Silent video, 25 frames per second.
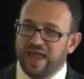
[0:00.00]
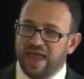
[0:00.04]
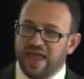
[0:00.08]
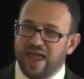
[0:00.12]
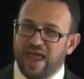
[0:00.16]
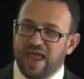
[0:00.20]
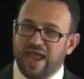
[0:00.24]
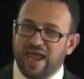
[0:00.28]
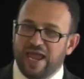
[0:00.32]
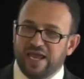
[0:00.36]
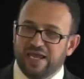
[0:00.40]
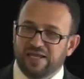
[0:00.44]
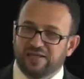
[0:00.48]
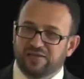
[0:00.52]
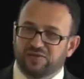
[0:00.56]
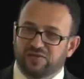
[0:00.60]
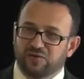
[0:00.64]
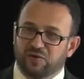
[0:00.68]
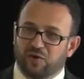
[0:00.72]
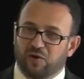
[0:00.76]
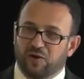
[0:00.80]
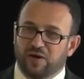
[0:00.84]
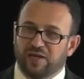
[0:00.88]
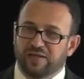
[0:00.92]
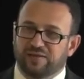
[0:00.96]
8
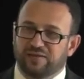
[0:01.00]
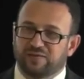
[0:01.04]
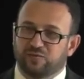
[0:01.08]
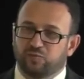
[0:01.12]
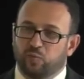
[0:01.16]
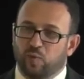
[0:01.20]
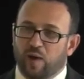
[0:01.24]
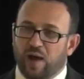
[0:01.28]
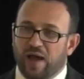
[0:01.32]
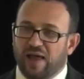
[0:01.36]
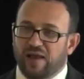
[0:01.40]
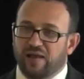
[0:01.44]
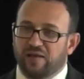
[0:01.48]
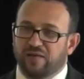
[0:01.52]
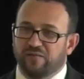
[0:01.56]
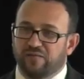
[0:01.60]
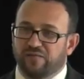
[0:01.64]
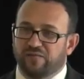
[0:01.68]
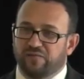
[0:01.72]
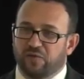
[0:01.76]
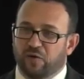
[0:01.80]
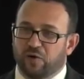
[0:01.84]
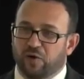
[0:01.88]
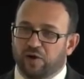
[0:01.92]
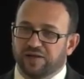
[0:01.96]
or a
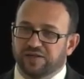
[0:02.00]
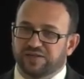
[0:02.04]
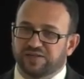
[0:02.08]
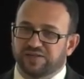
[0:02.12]
12 or a